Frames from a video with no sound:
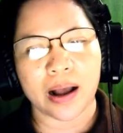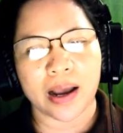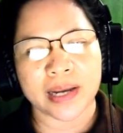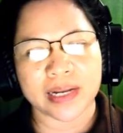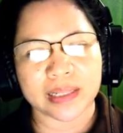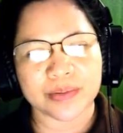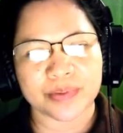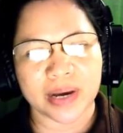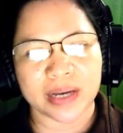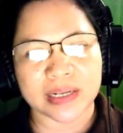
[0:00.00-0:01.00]

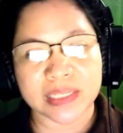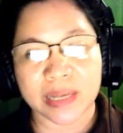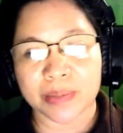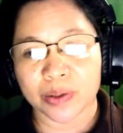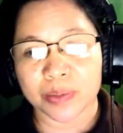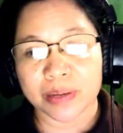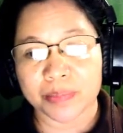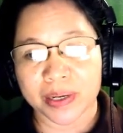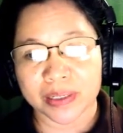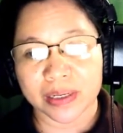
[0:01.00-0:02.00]
identify the subatomic
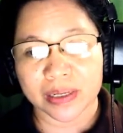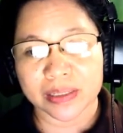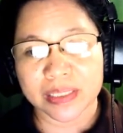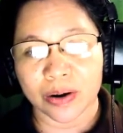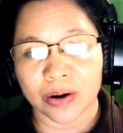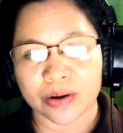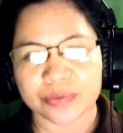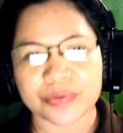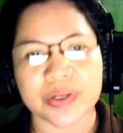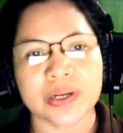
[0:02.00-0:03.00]
particles
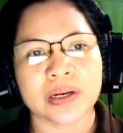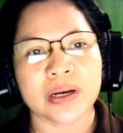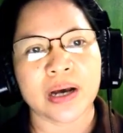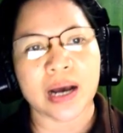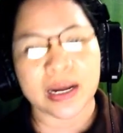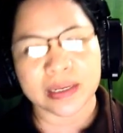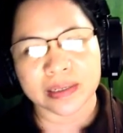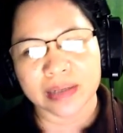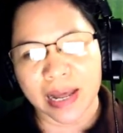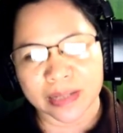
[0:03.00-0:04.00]
of an
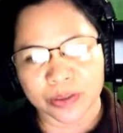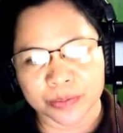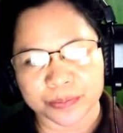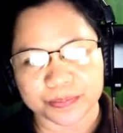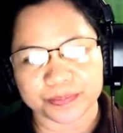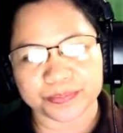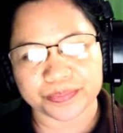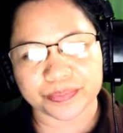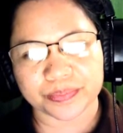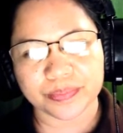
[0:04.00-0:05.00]
atom
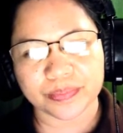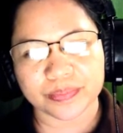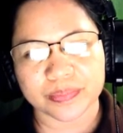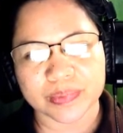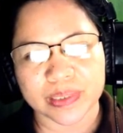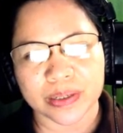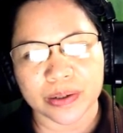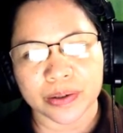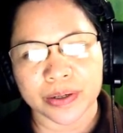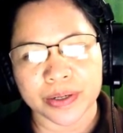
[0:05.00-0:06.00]

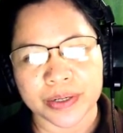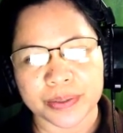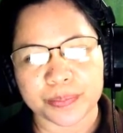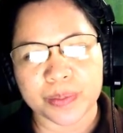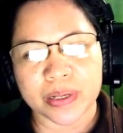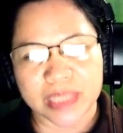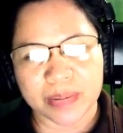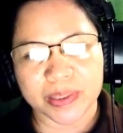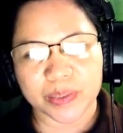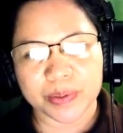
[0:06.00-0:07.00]
or
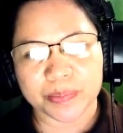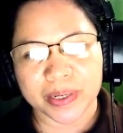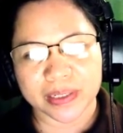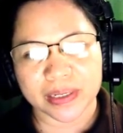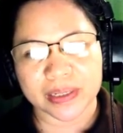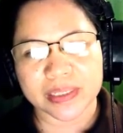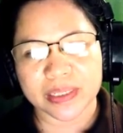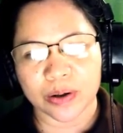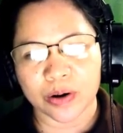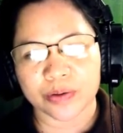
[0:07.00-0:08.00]
subatomic particles
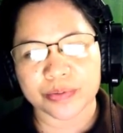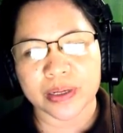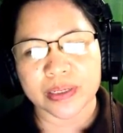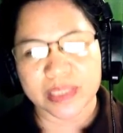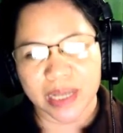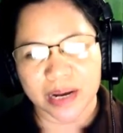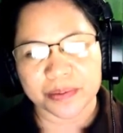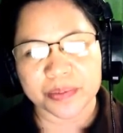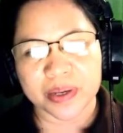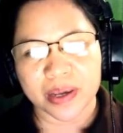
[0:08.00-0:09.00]
of
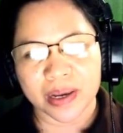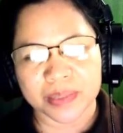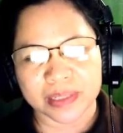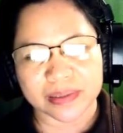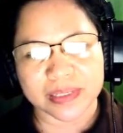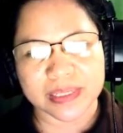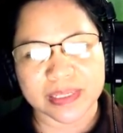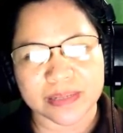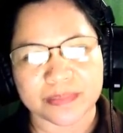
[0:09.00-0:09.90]
some elements.